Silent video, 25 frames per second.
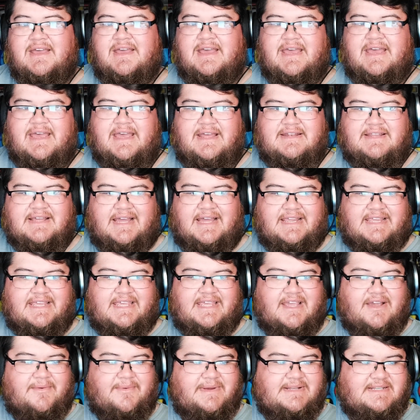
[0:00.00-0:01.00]
And I
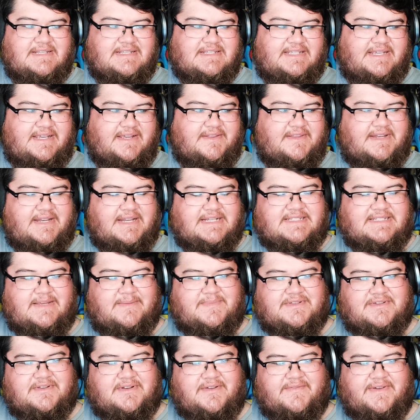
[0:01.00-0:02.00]
can't wait to see you in the next
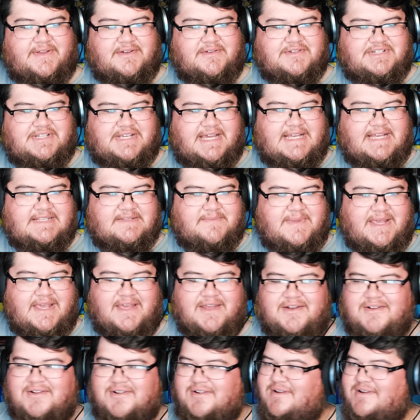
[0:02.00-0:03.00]
episode of Enter
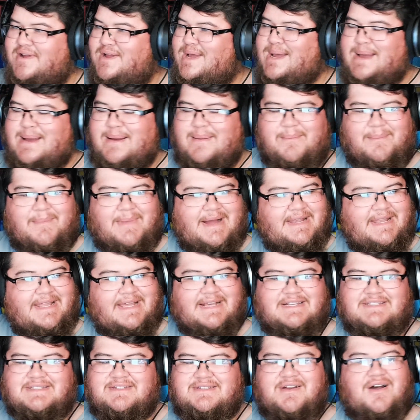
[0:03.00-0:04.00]
Chazman, or my
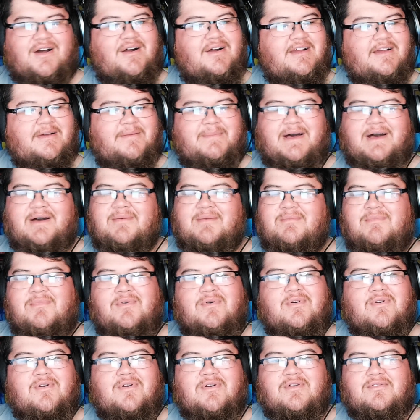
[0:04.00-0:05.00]
next talk about
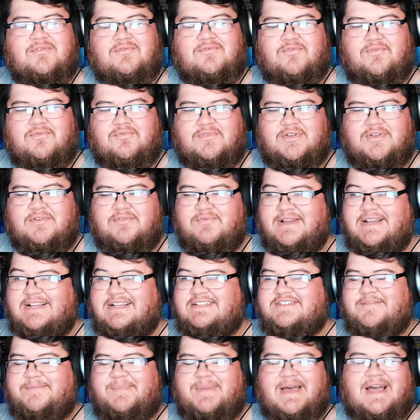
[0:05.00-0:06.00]
more of the
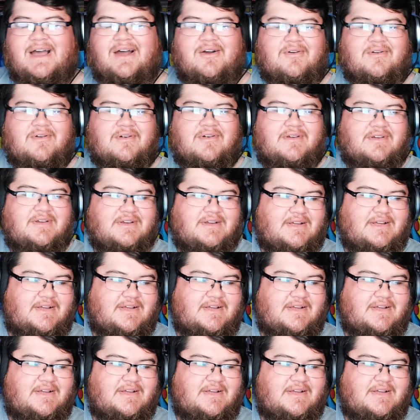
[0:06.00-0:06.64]
Rings of Power.